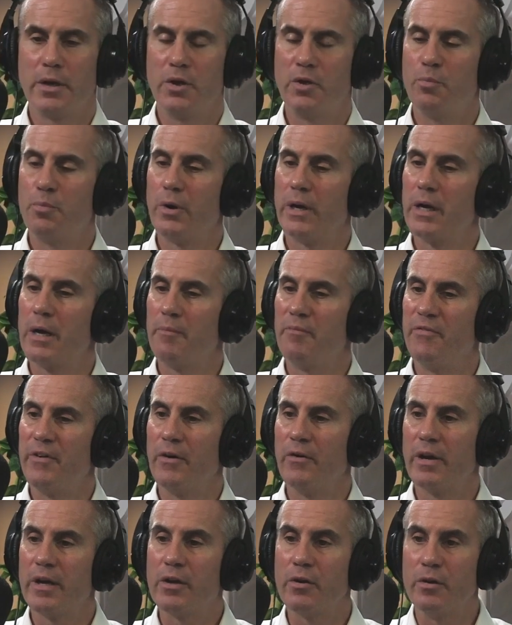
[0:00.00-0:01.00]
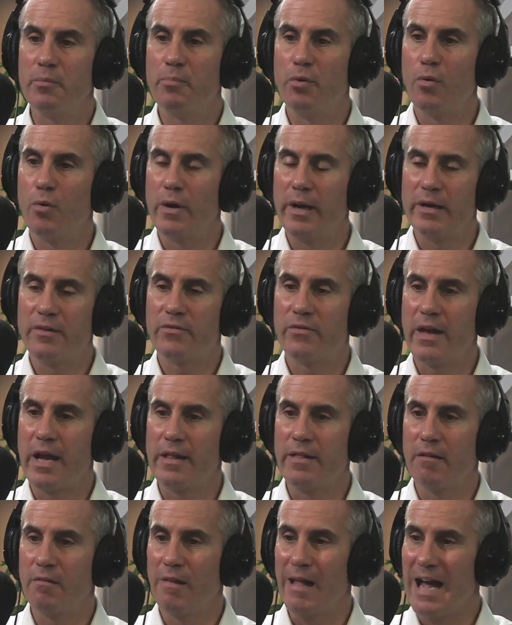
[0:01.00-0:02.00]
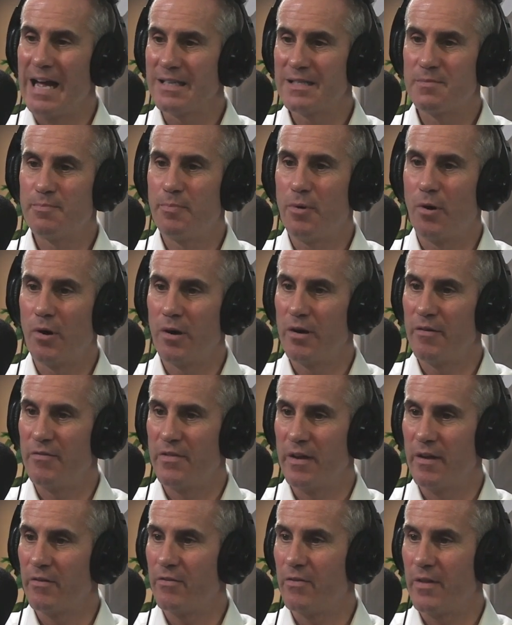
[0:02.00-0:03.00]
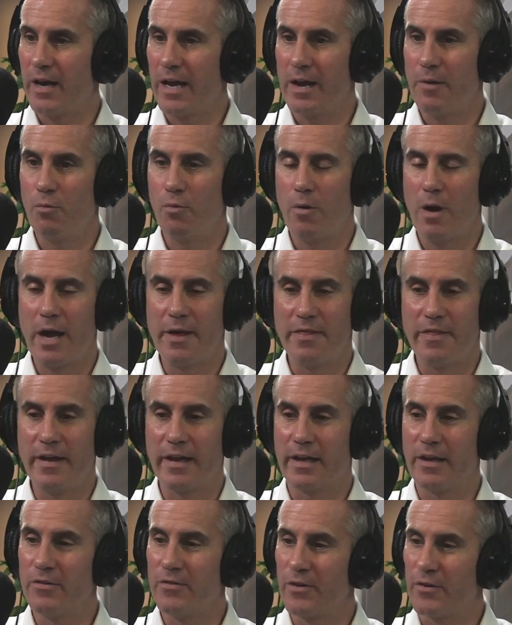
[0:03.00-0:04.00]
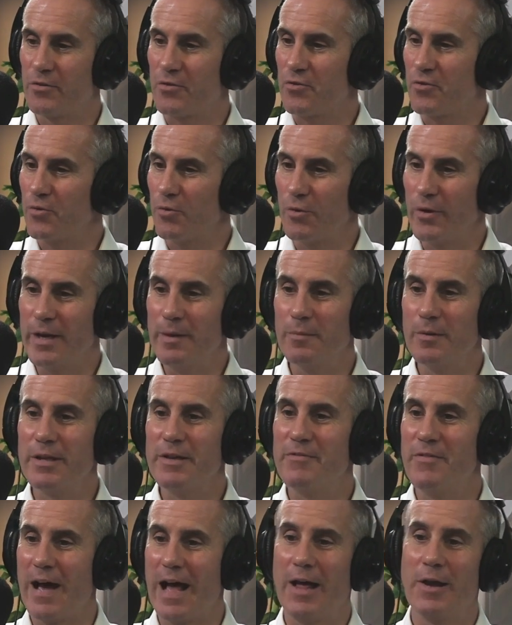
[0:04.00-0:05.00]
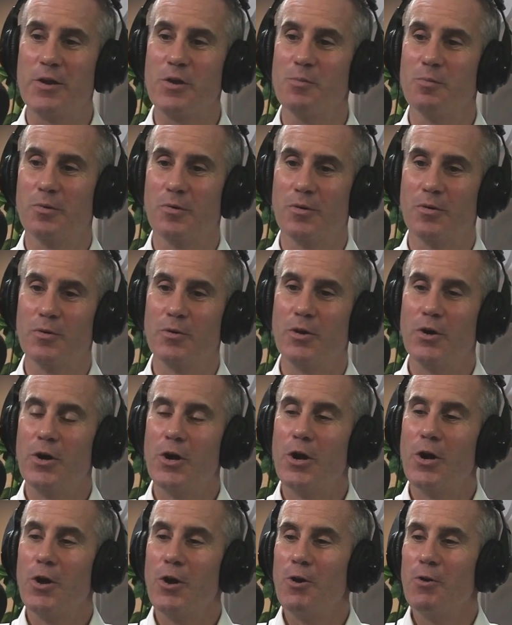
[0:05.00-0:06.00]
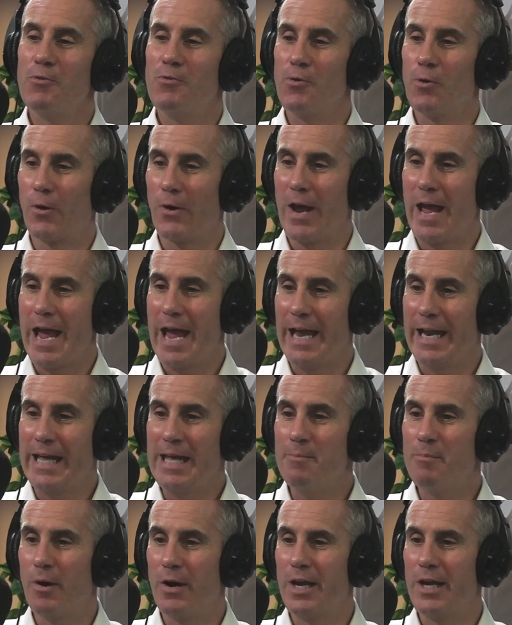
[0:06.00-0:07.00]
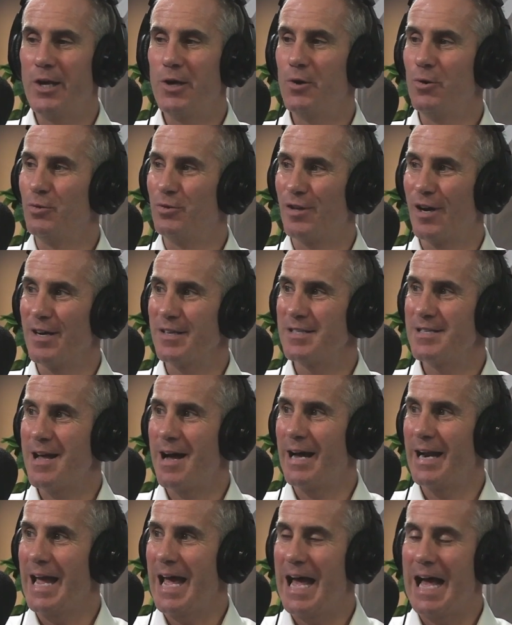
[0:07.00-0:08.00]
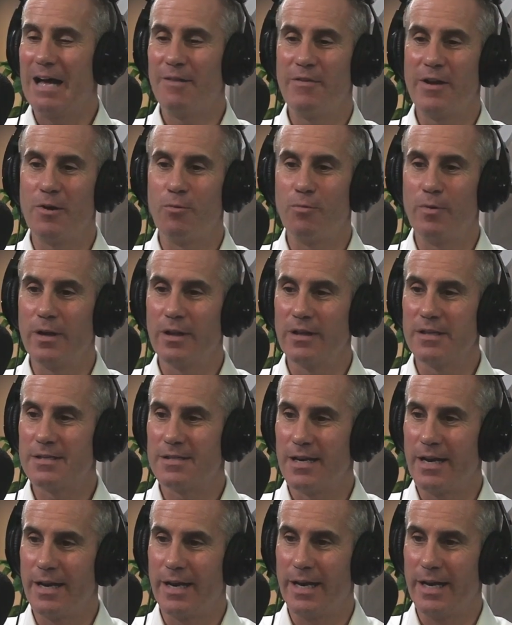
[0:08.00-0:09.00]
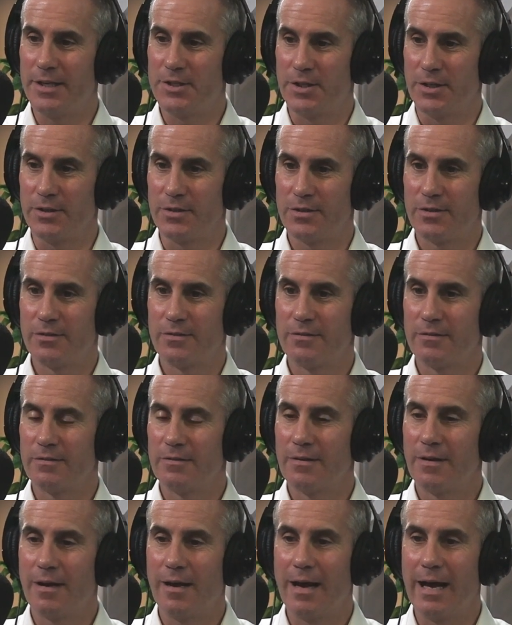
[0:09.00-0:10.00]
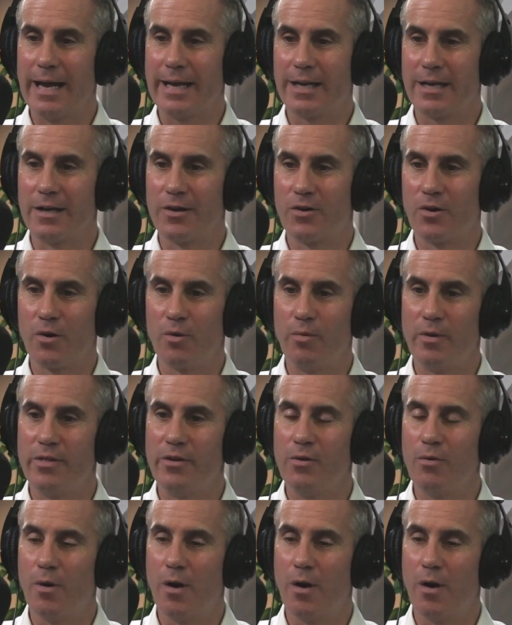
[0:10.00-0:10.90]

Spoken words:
You bring up very good points. And the last part of this that I think is extremely valuable for anybody who does not have a real estate agent, I concur with you